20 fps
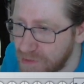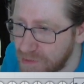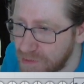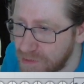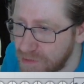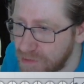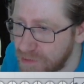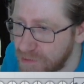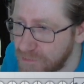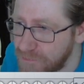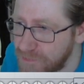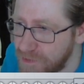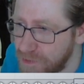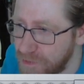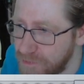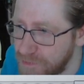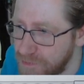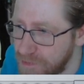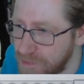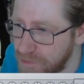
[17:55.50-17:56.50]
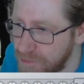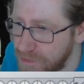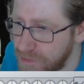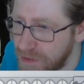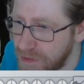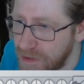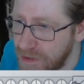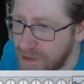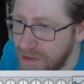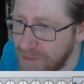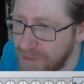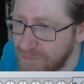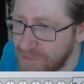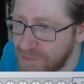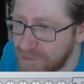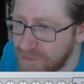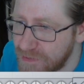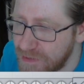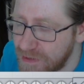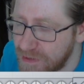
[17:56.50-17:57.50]
of the other color, and we
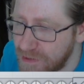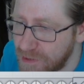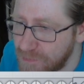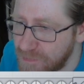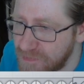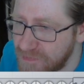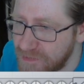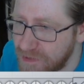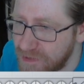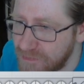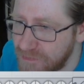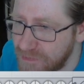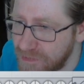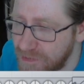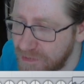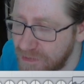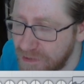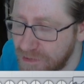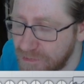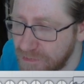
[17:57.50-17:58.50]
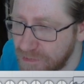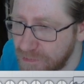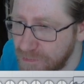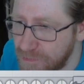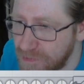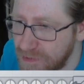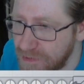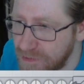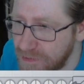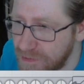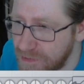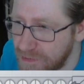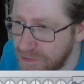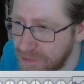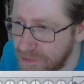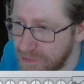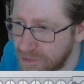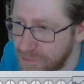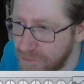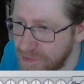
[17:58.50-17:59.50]
do the opposite thing here with
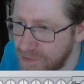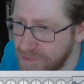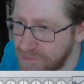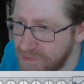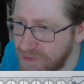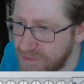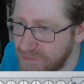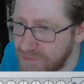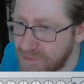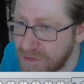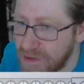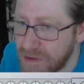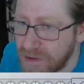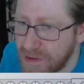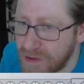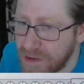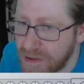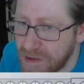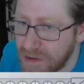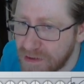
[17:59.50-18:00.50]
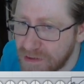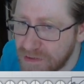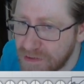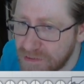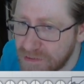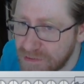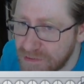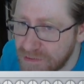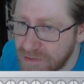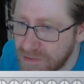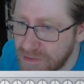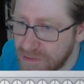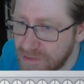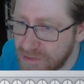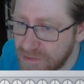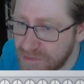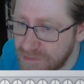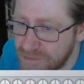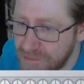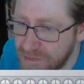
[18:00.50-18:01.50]
reds, and
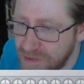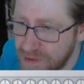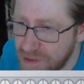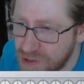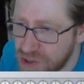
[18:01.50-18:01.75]
they